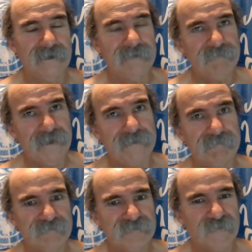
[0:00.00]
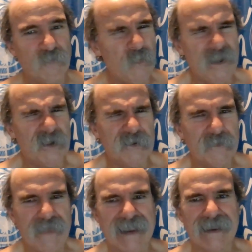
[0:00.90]
But we all know
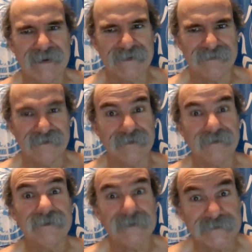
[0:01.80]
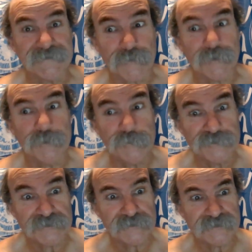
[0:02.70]
that kind of thing is for
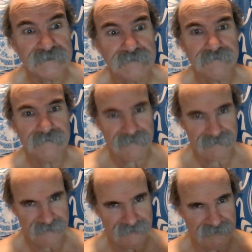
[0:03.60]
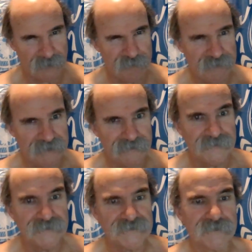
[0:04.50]
losers. Don't be a
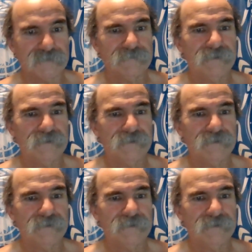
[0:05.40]
loser.